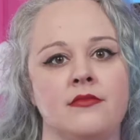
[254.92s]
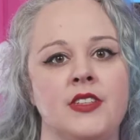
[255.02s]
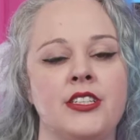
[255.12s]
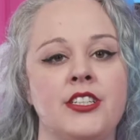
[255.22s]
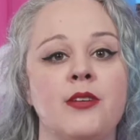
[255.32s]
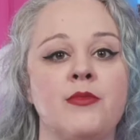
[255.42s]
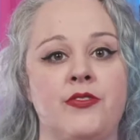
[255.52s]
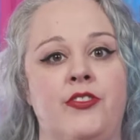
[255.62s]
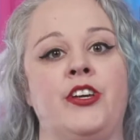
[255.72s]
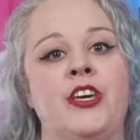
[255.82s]
In terms
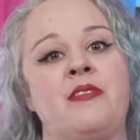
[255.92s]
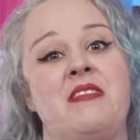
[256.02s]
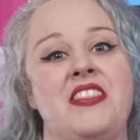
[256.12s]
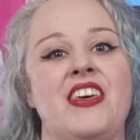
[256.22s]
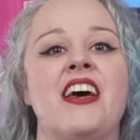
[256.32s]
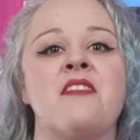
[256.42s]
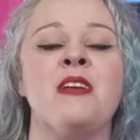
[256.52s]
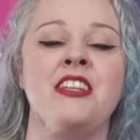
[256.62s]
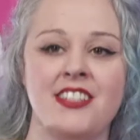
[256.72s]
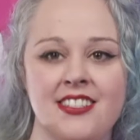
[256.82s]
of working with
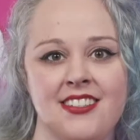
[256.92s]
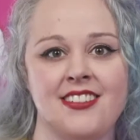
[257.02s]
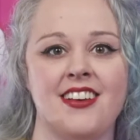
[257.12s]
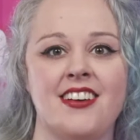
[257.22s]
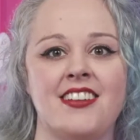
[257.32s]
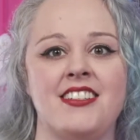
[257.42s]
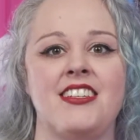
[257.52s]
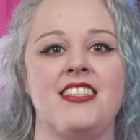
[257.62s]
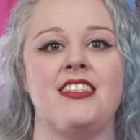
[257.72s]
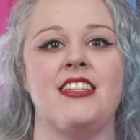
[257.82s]
Indigenous
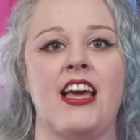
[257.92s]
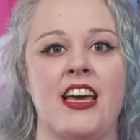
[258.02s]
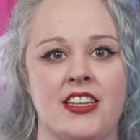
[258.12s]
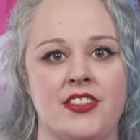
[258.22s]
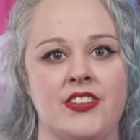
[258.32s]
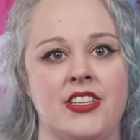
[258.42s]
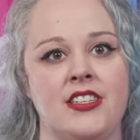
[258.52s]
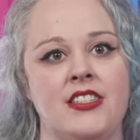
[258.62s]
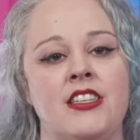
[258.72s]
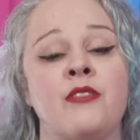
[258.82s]
artists and
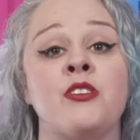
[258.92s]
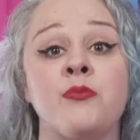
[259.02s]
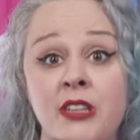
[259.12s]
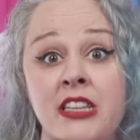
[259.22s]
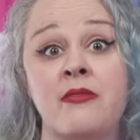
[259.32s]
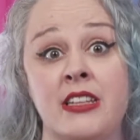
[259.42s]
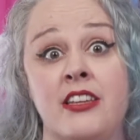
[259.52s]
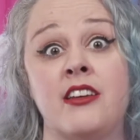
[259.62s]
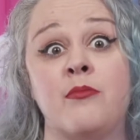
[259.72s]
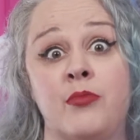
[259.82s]
activists, it was really,
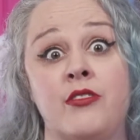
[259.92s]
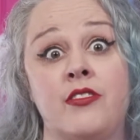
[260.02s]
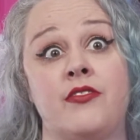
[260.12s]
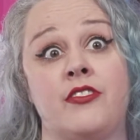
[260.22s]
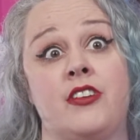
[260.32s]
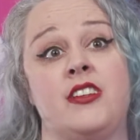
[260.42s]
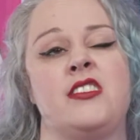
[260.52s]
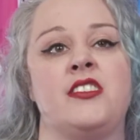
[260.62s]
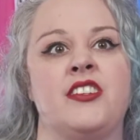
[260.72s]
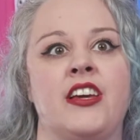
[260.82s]
really important for
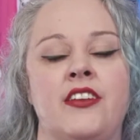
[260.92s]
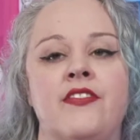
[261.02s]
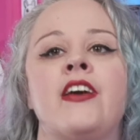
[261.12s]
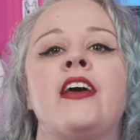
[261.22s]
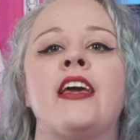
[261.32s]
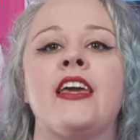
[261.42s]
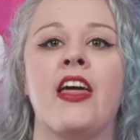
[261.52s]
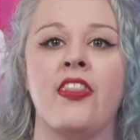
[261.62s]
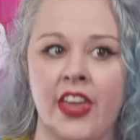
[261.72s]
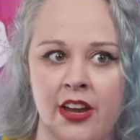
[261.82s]
us to kind of
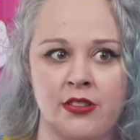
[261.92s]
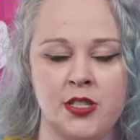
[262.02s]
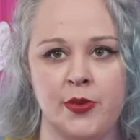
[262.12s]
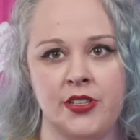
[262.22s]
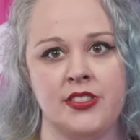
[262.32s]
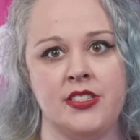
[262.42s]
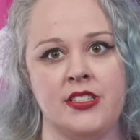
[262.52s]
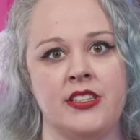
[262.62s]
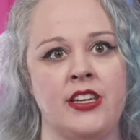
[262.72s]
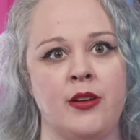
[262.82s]
get their responses
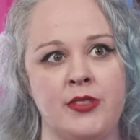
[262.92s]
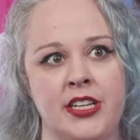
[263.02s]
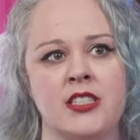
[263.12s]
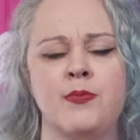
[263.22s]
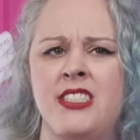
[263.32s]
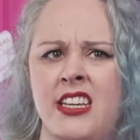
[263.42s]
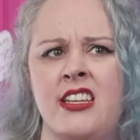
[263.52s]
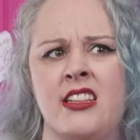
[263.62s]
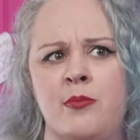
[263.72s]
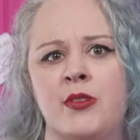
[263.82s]
to the objects,
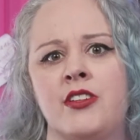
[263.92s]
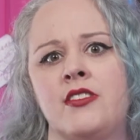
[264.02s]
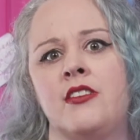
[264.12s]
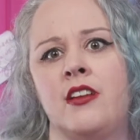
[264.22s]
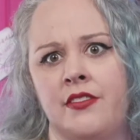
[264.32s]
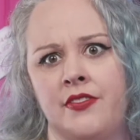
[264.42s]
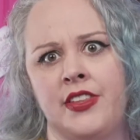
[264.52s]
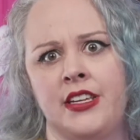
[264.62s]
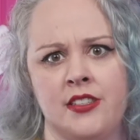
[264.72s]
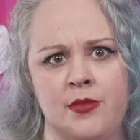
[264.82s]
particularly because a lot of
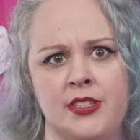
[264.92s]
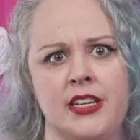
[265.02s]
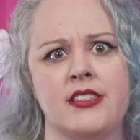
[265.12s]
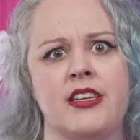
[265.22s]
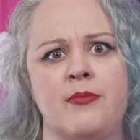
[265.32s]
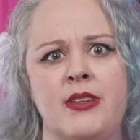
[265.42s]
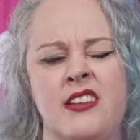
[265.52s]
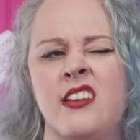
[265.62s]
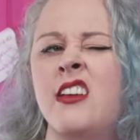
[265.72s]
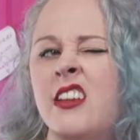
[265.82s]
these objects had
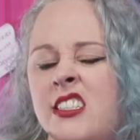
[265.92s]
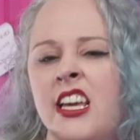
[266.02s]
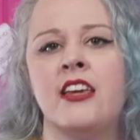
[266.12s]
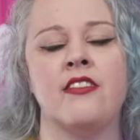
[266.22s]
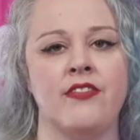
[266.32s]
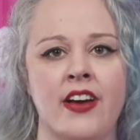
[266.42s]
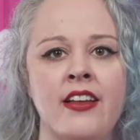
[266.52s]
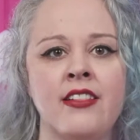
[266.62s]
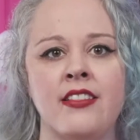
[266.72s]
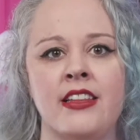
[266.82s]
been taken
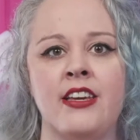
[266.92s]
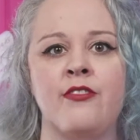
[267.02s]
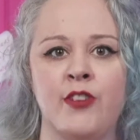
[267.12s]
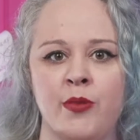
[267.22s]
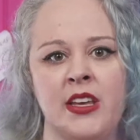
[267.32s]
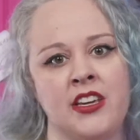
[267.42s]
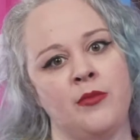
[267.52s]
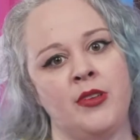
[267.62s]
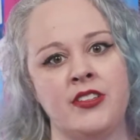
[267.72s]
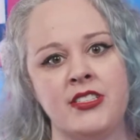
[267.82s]
violently from their
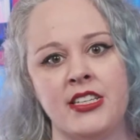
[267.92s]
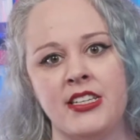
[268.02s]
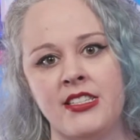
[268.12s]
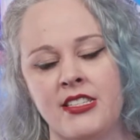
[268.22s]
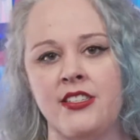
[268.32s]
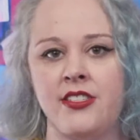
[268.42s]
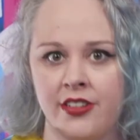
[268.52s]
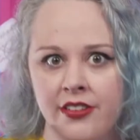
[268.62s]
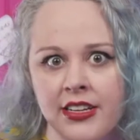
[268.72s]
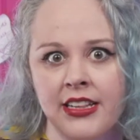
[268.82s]
communities
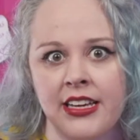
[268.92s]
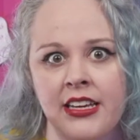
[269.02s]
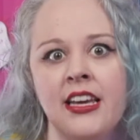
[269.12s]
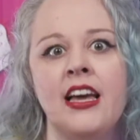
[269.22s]
historically.